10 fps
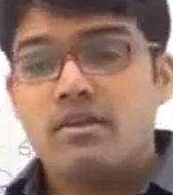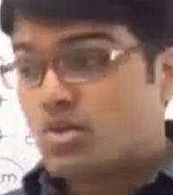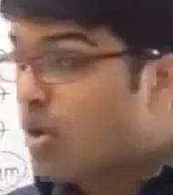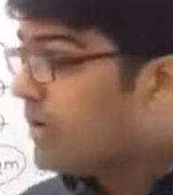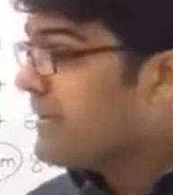
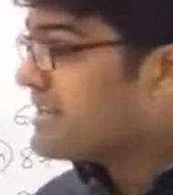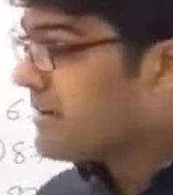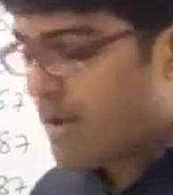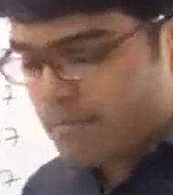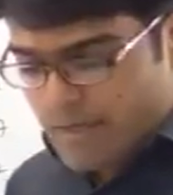So always
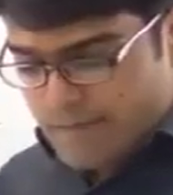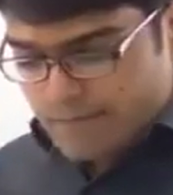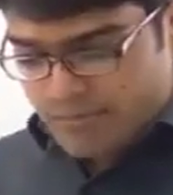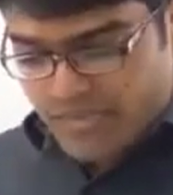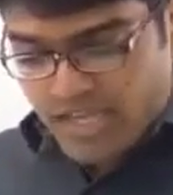remember,
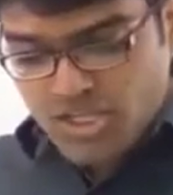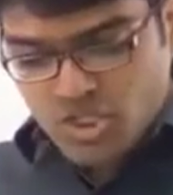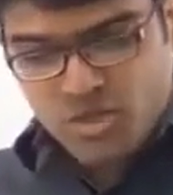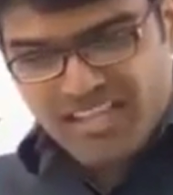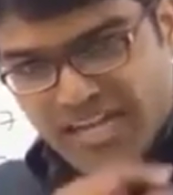
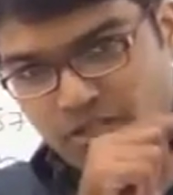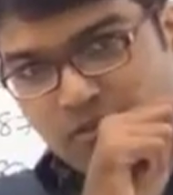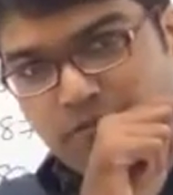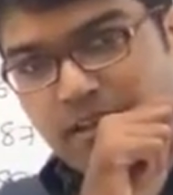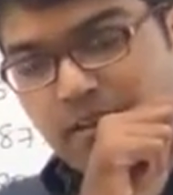ensure that
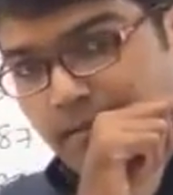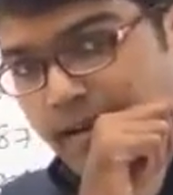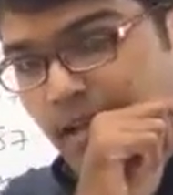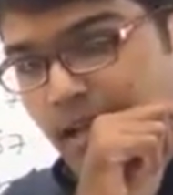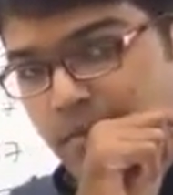you have
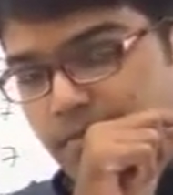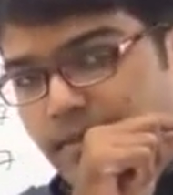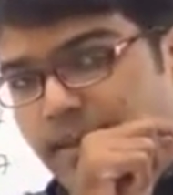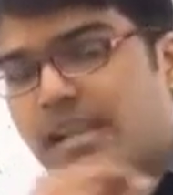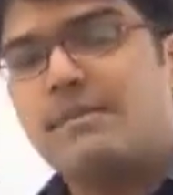verified
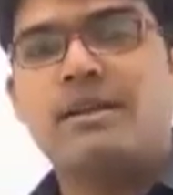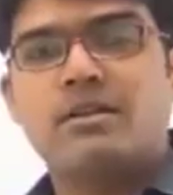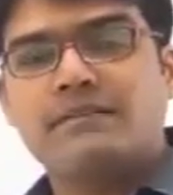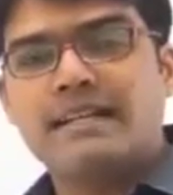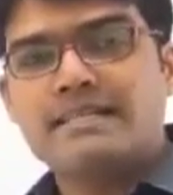every element
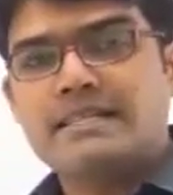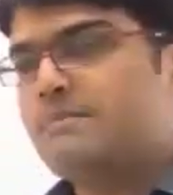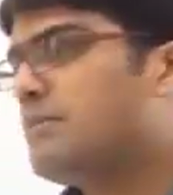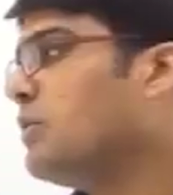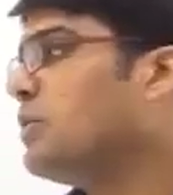of that
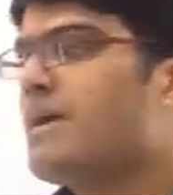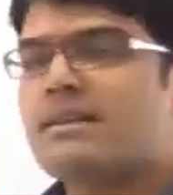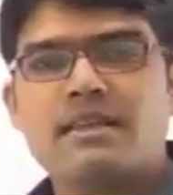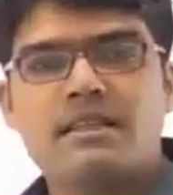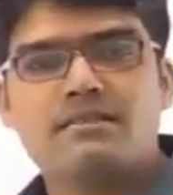step before you
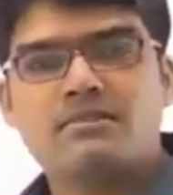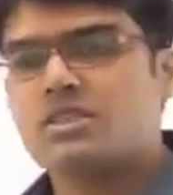mark the answer.